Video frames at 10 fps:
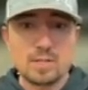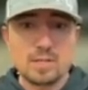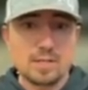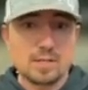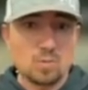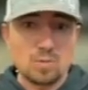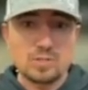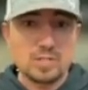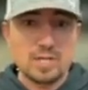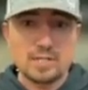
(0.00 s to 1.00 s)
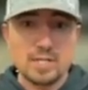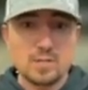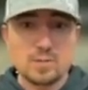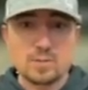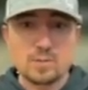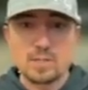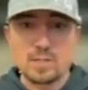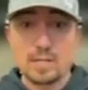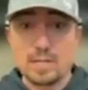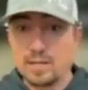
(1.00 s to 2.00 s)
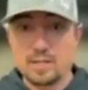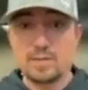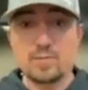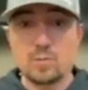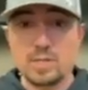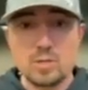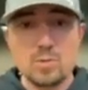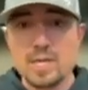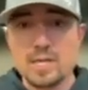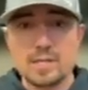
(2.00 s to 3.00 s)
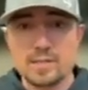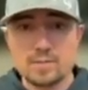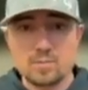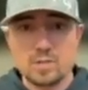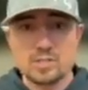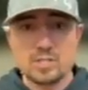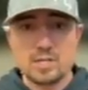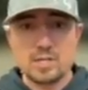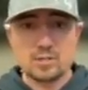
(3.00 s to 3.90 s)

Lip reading: and a one shot deal, and if we do get it in one shot,